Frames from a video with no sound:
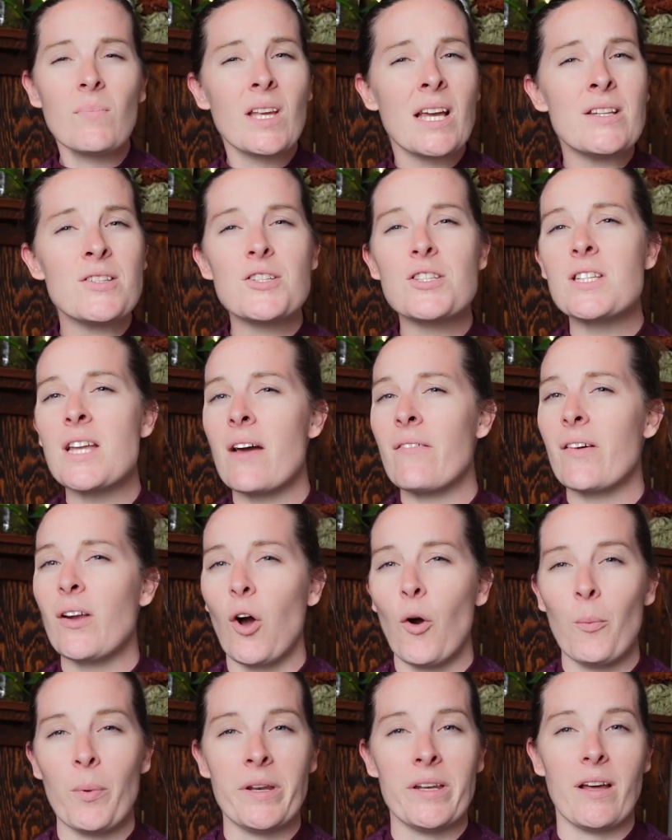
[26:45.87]
And just have it
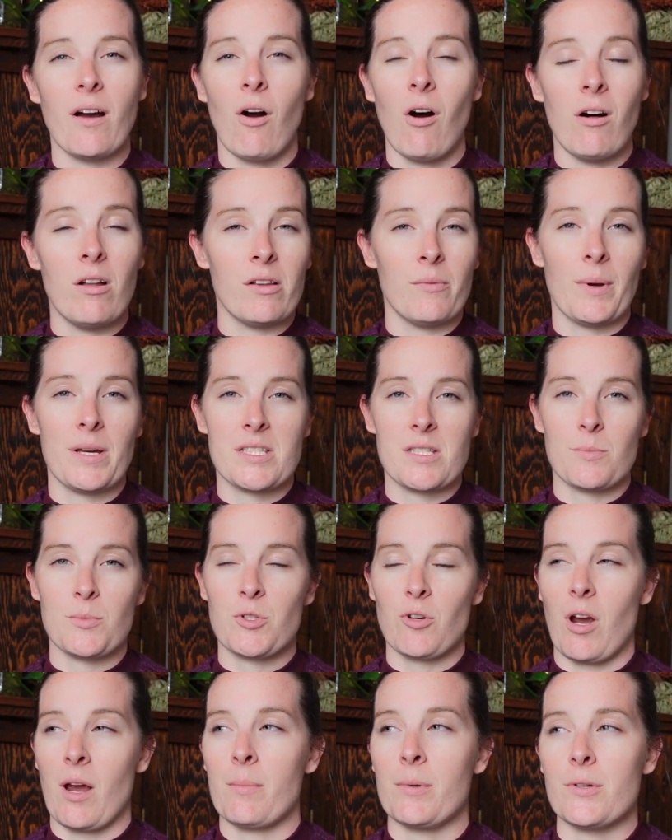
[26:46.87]
open to all of my
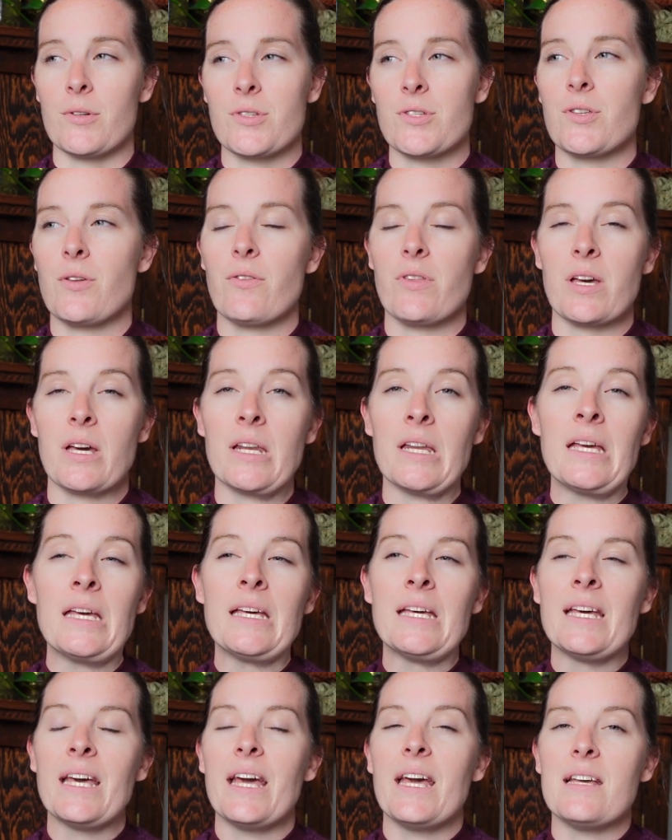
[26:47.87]
subscribers so that
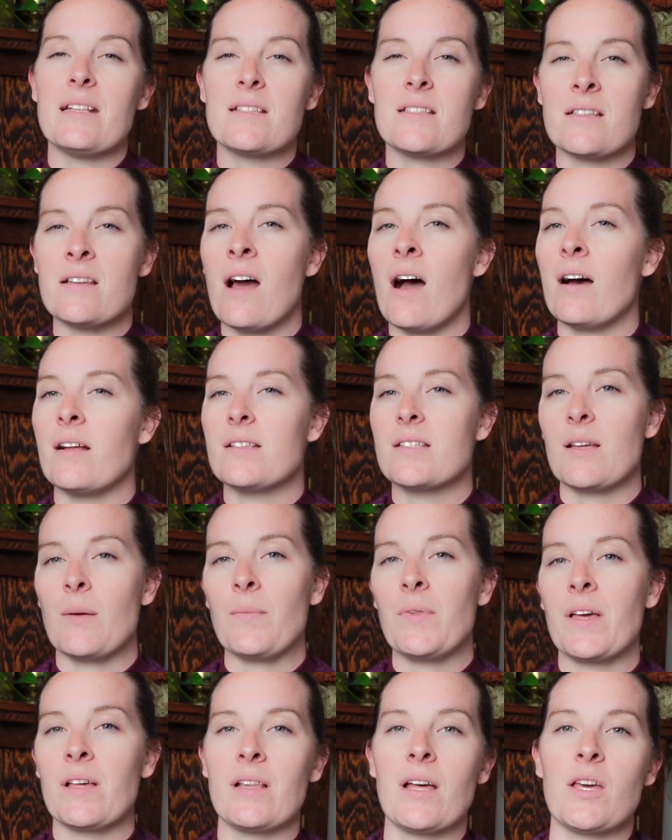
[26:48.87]
it's not
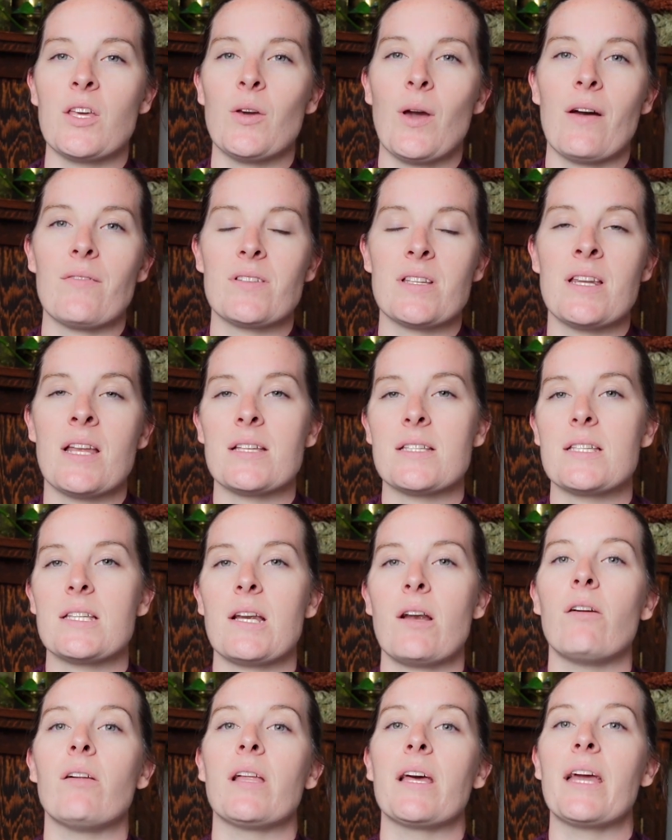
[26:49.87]
something that you have to
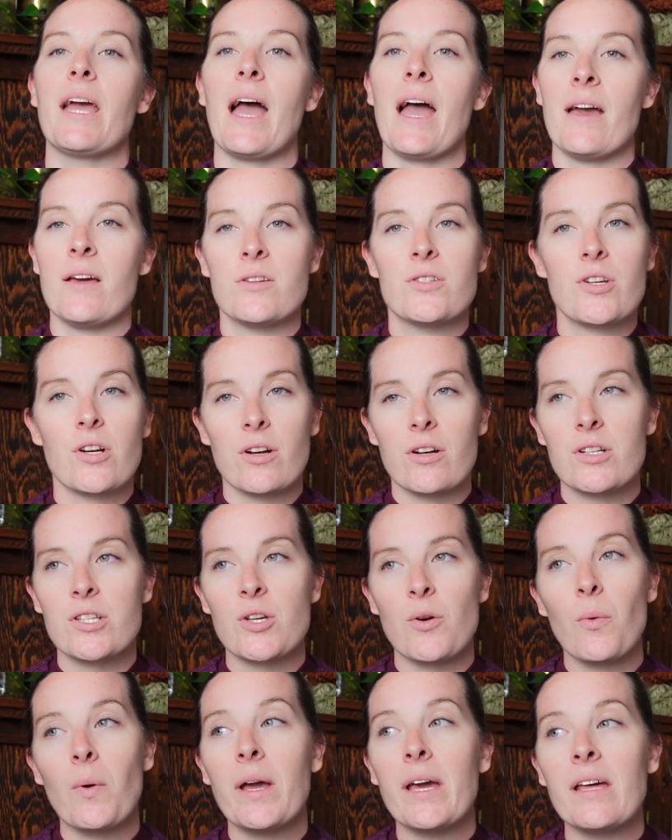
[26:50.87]
necessarily enter
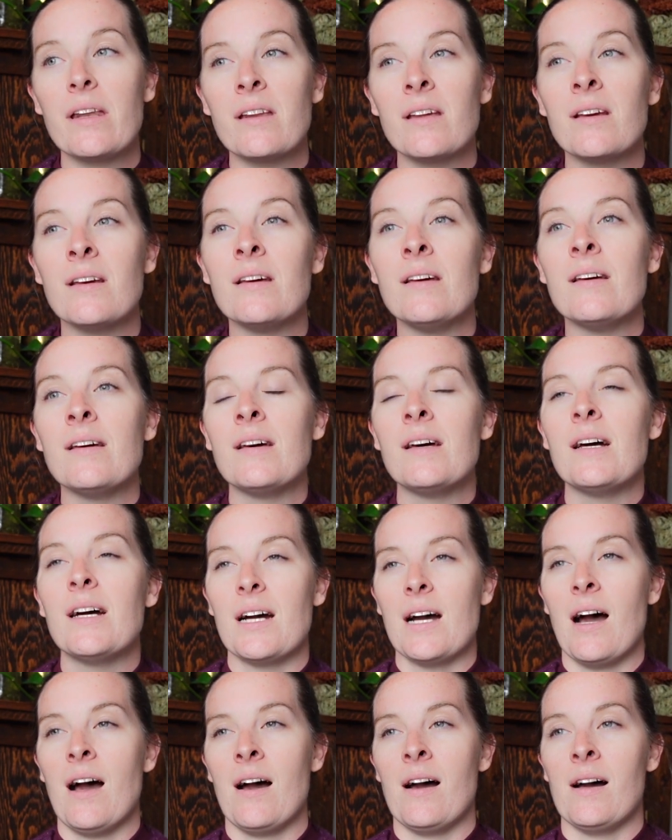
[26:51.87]
to win,
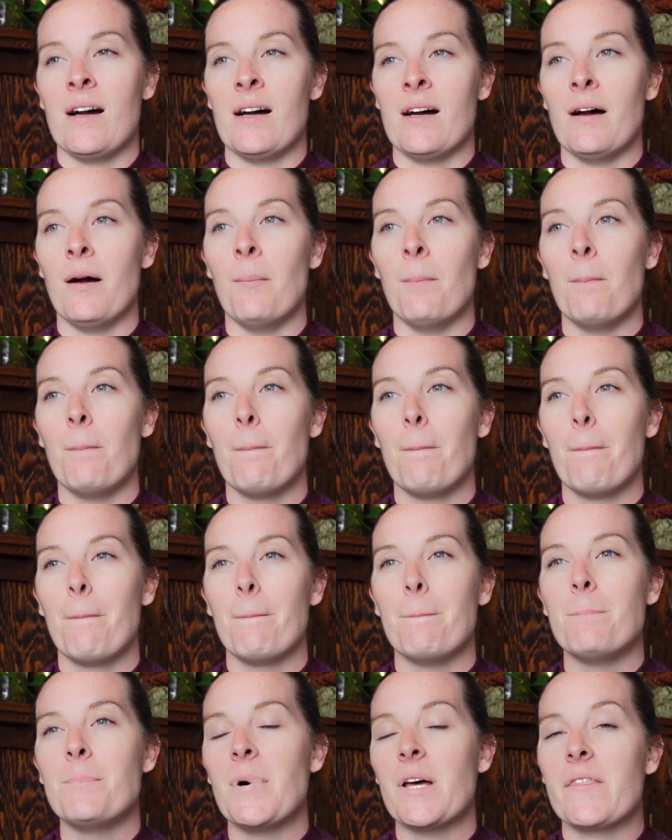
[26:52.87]

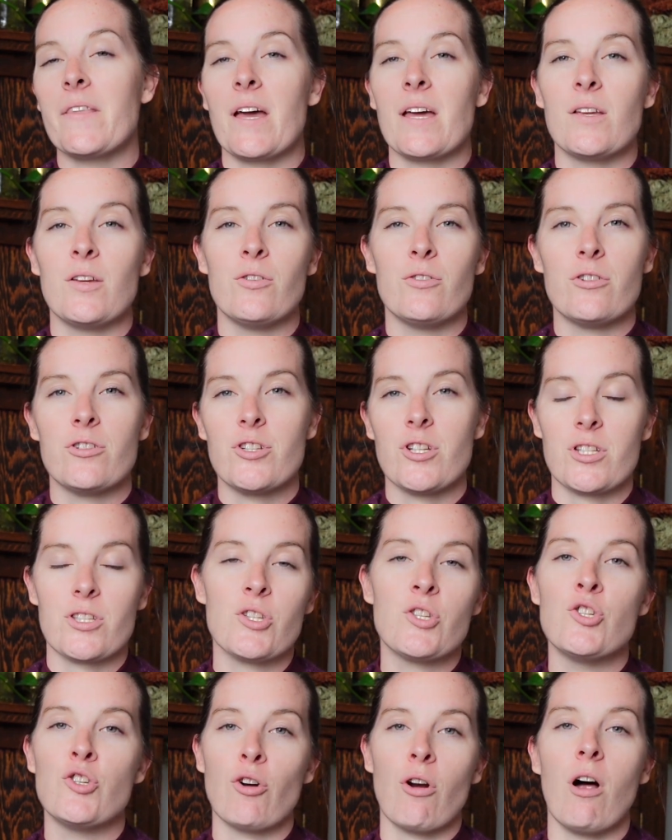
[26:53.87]
but that you're
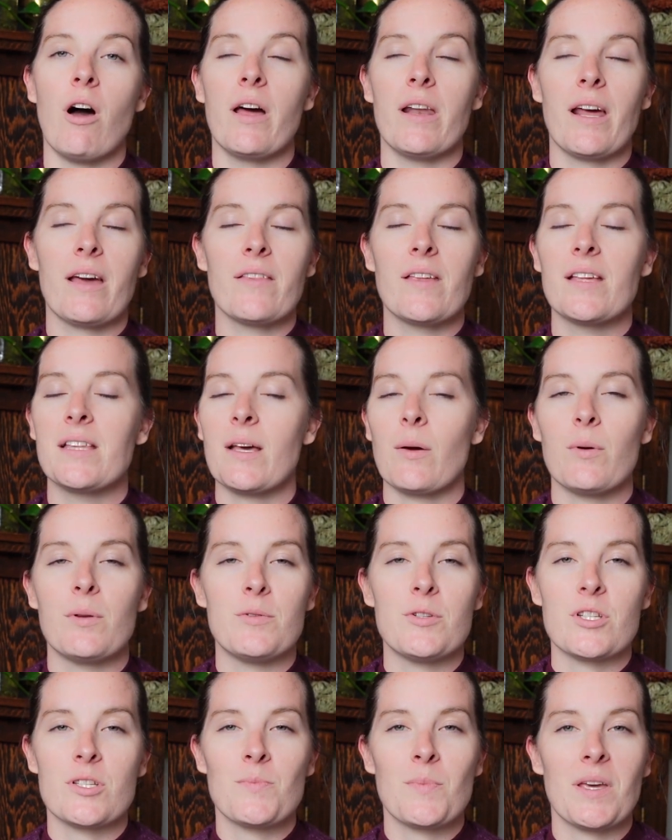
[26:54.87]
just drawn. I think that would
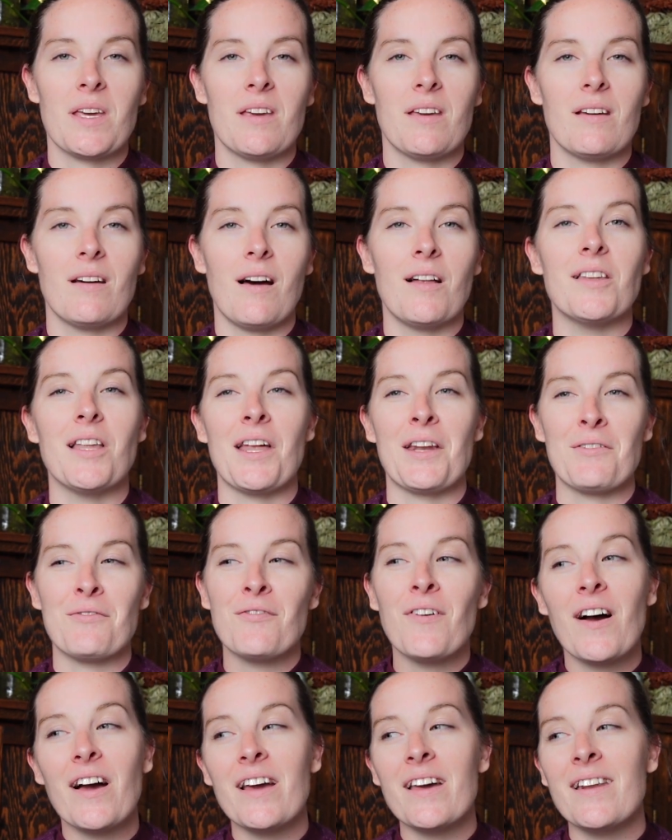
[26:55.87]
just be a lot of
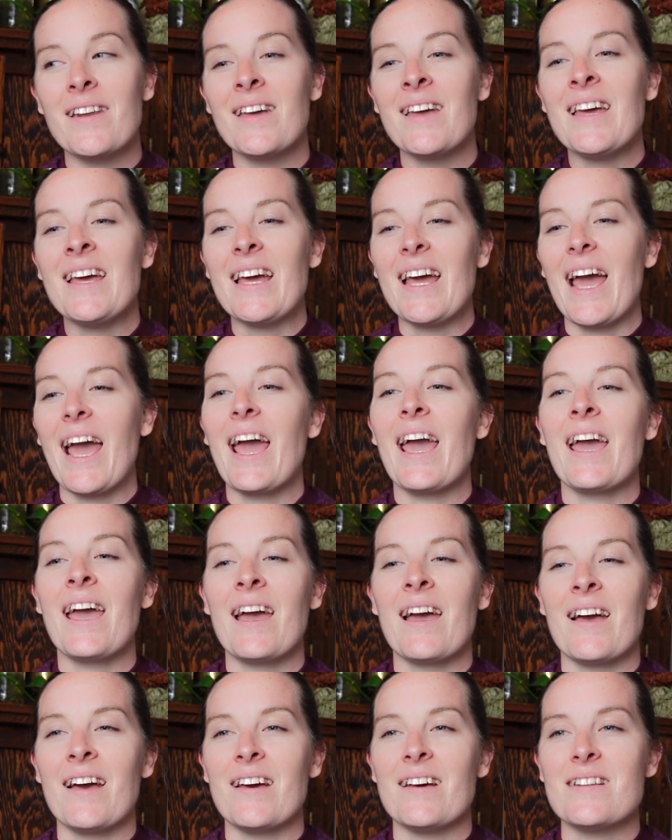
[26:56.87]
fun
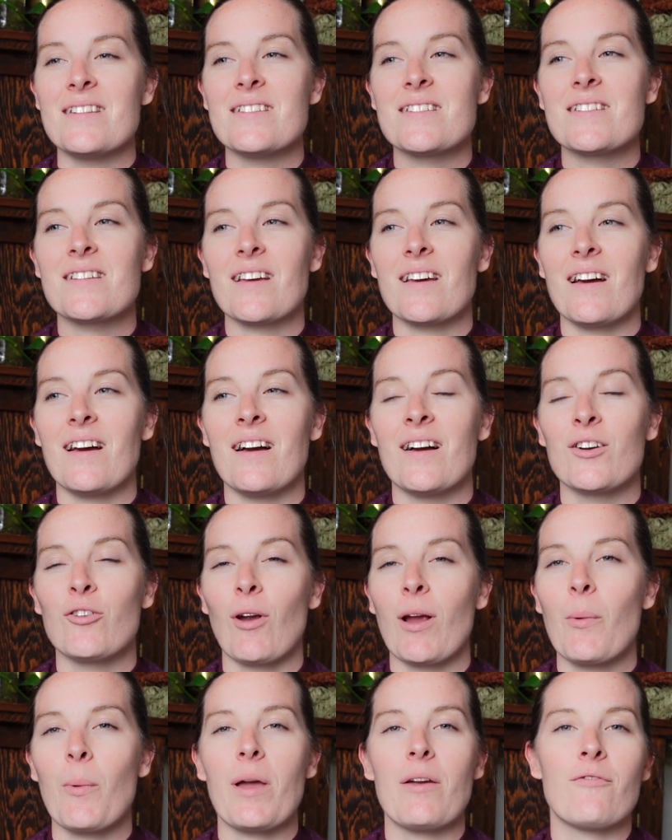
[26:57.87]
and a
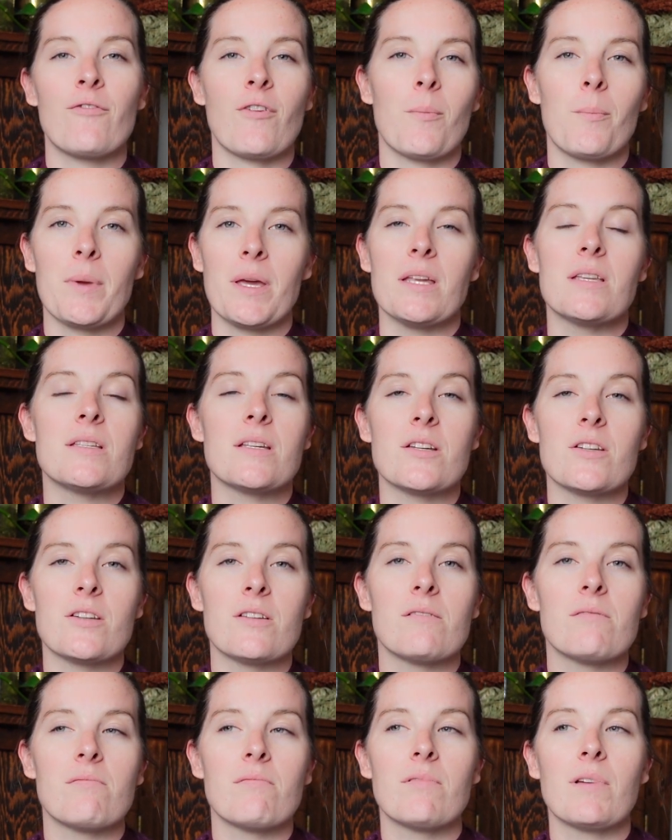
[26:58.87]
great way for me
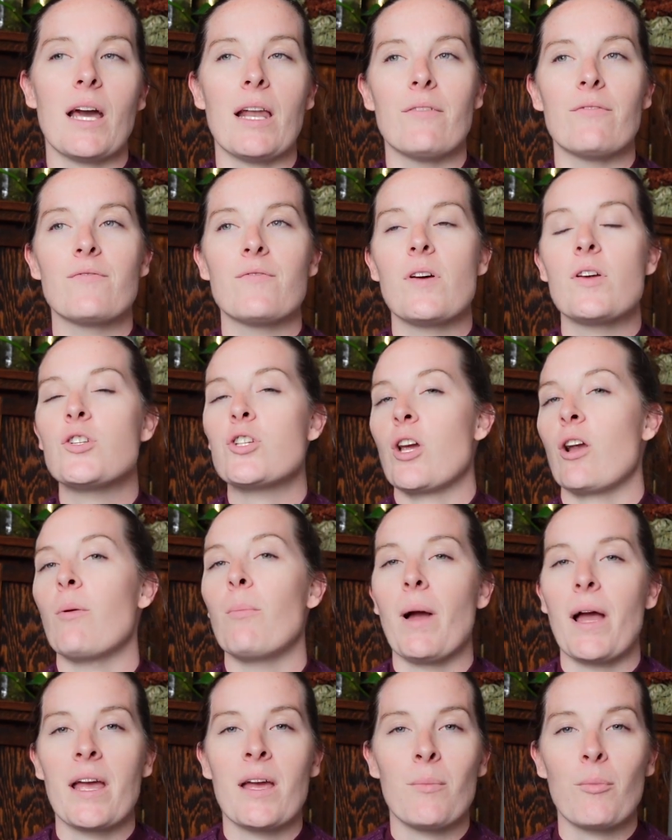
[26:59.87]
to kind of share
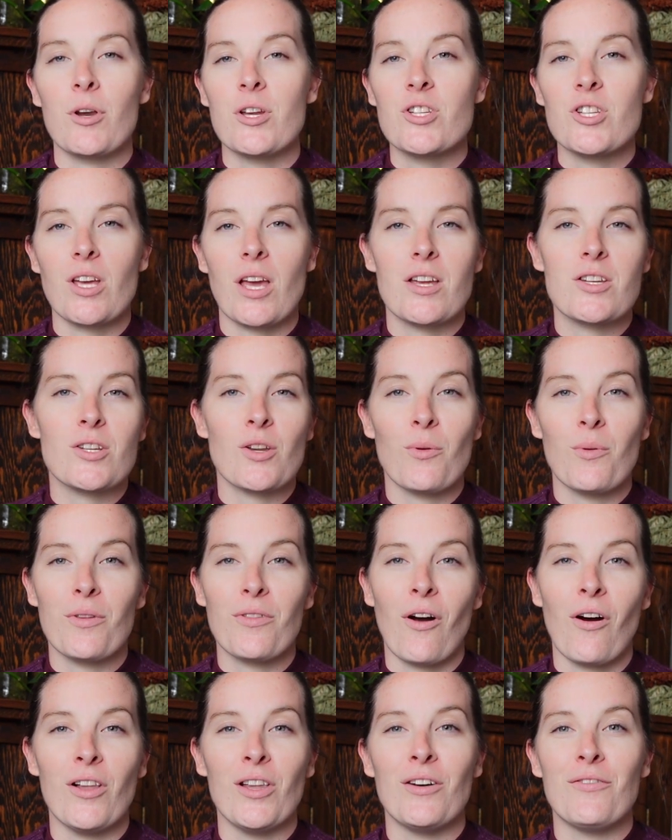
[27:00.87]
my appreciation with
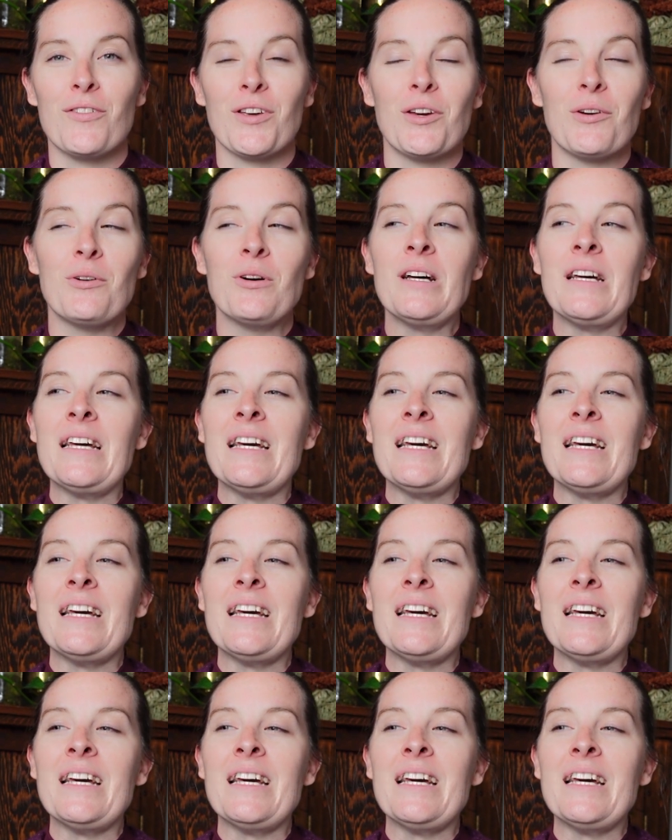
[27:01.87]
all of you.